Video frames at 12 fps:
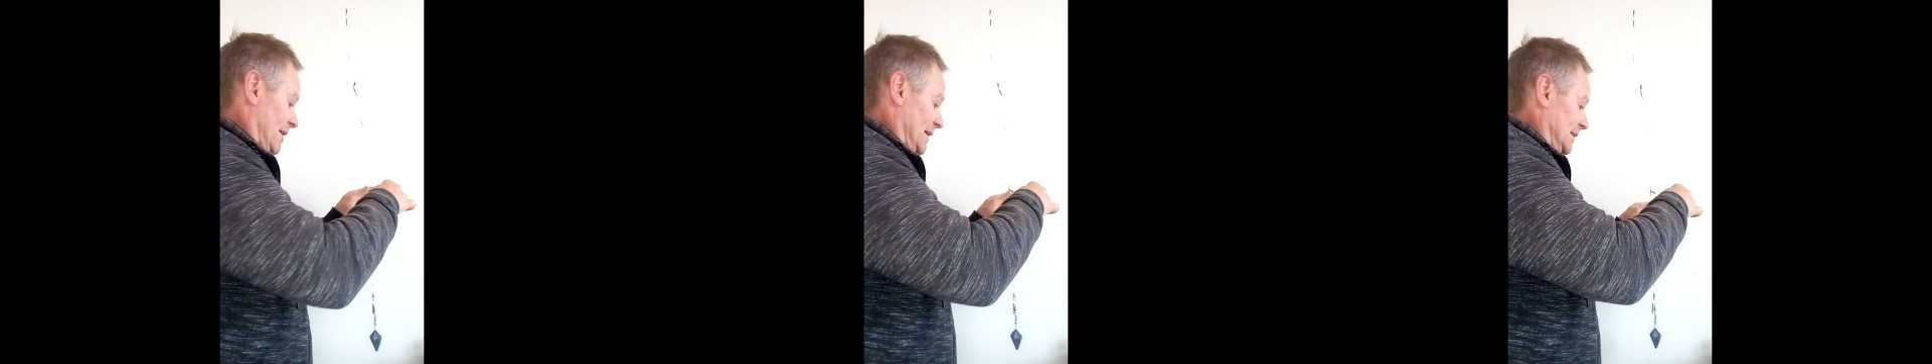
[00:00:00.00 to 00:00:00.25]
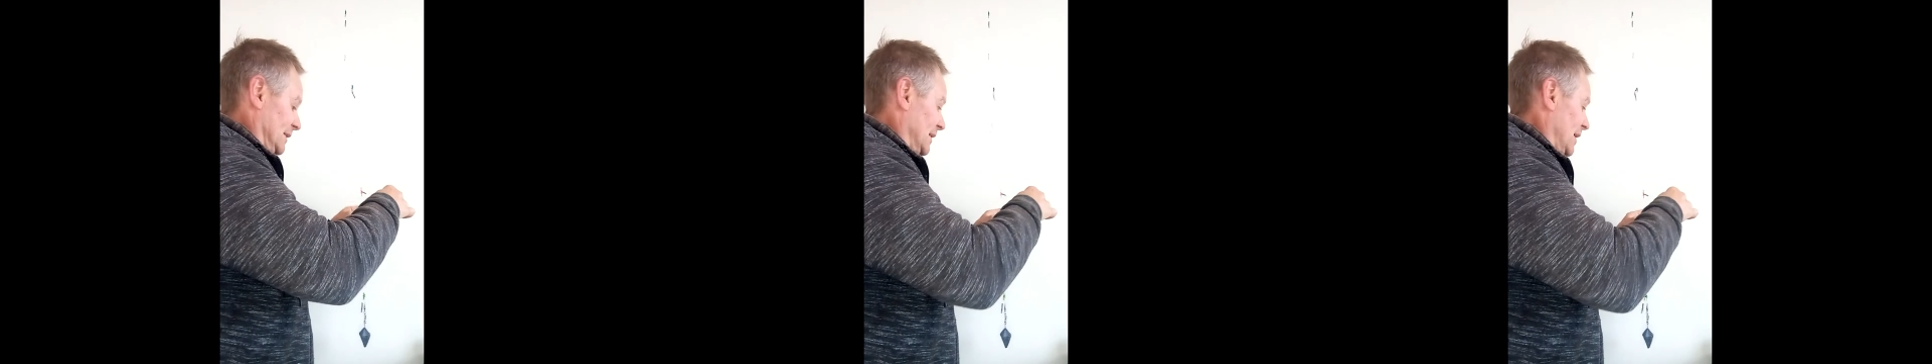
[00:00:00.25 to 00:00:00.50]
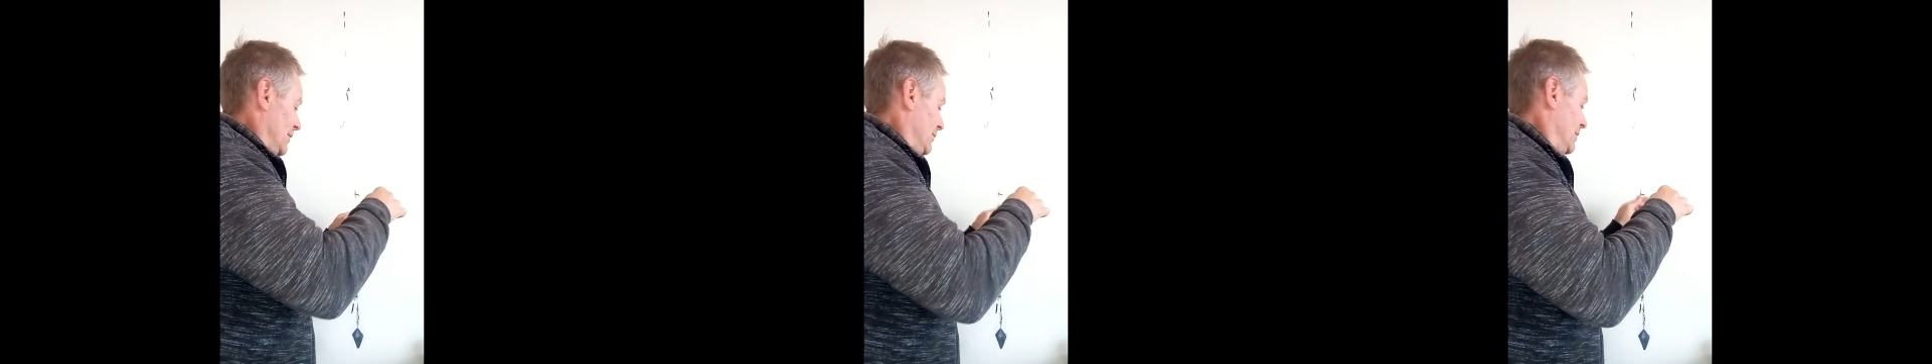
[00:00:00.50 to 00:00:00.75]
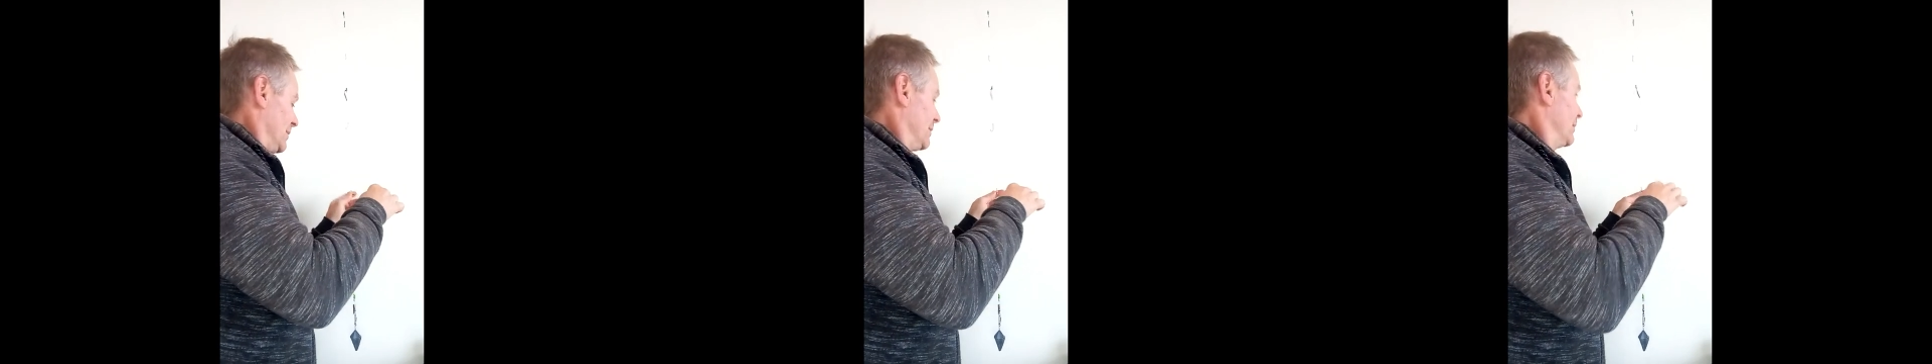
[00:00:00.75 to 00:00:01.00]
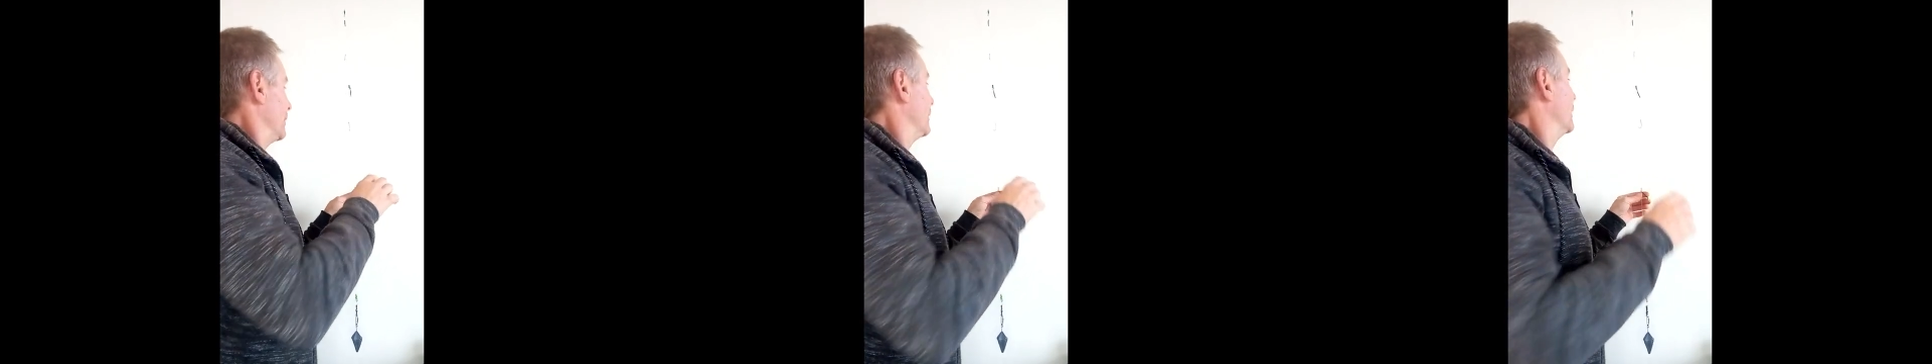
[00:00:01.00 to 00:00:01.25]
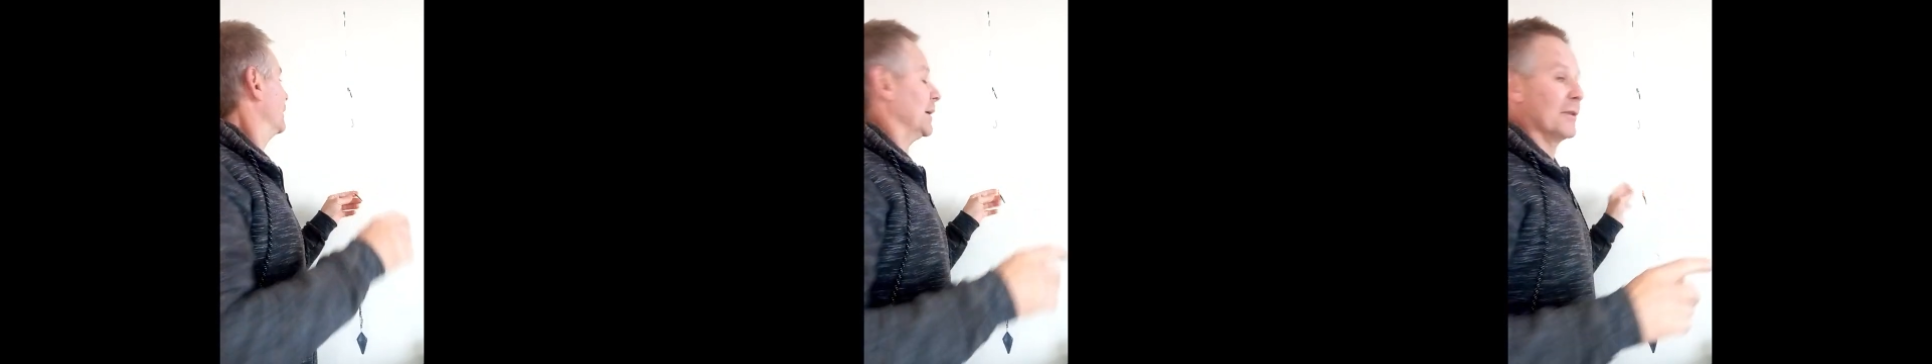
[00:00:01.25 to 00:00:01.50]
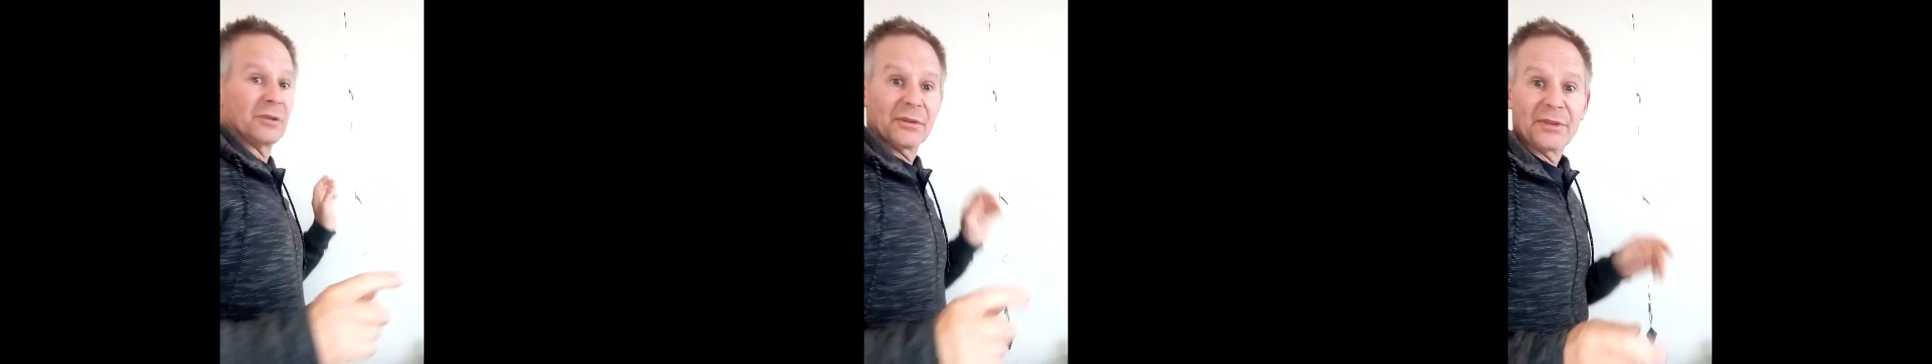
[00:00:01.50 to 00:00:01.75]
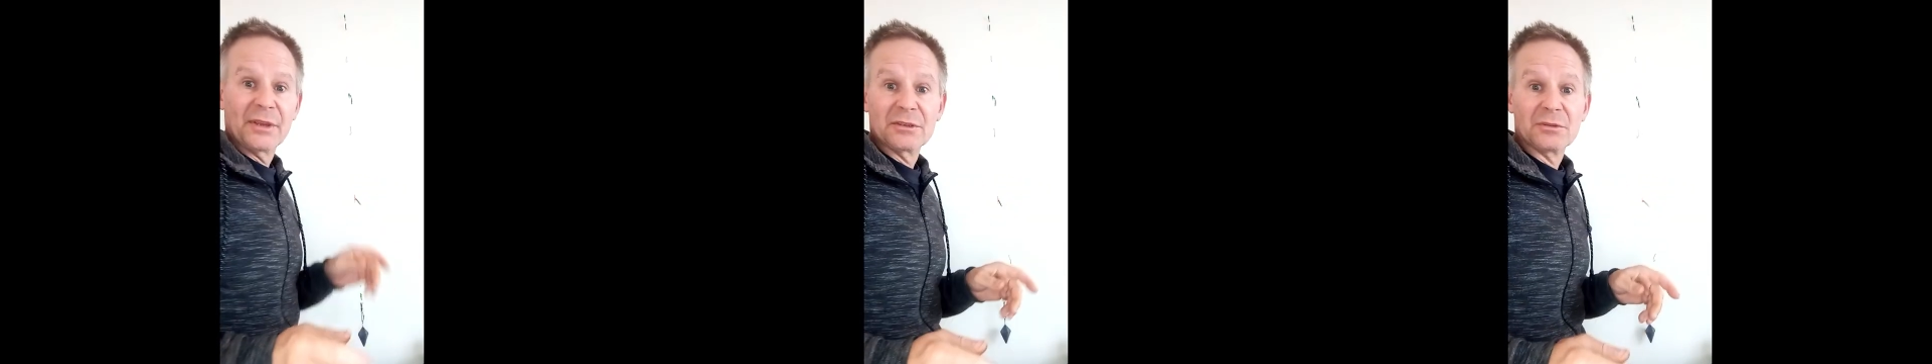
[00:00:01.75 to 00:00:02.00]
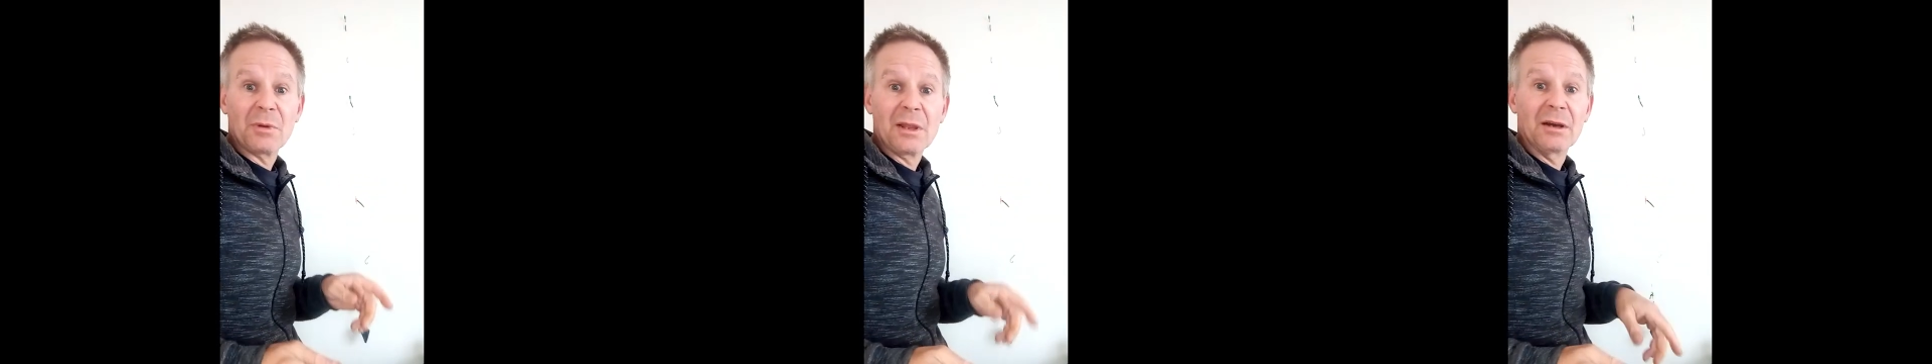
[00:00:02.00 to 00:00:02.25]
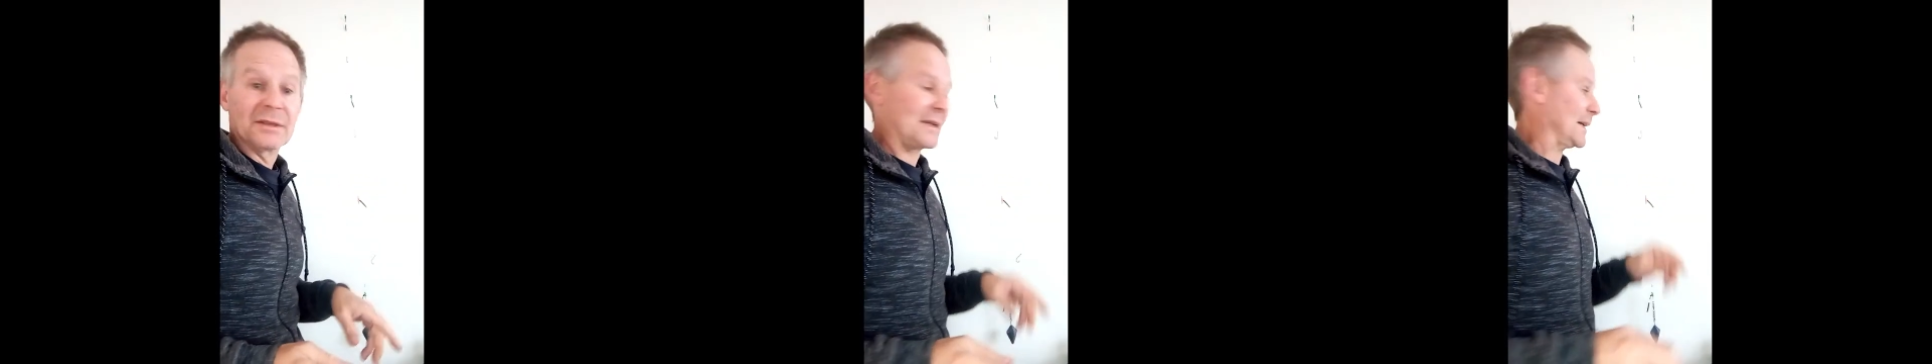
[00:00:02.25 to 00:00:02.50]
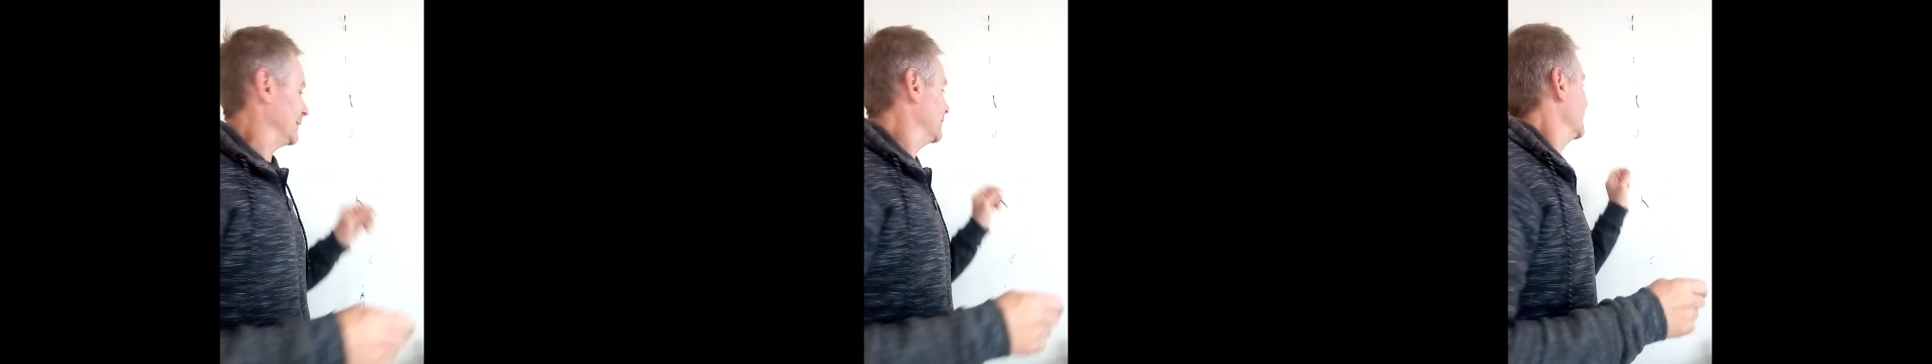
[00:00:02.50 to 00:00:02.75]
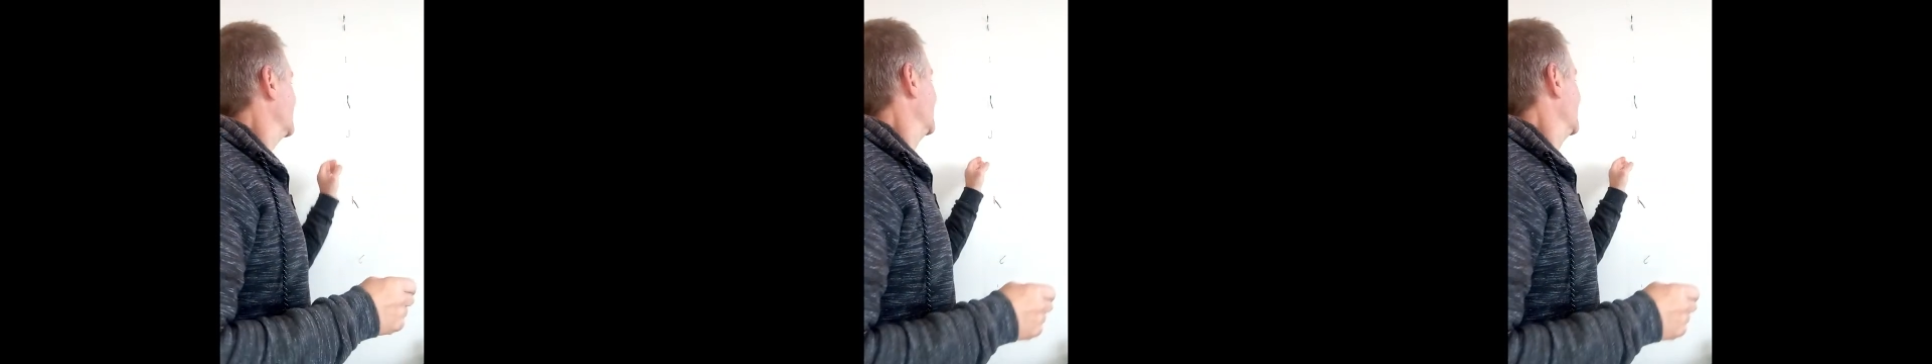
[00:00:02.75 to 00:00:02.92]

to go. And the good thing as well, like I say,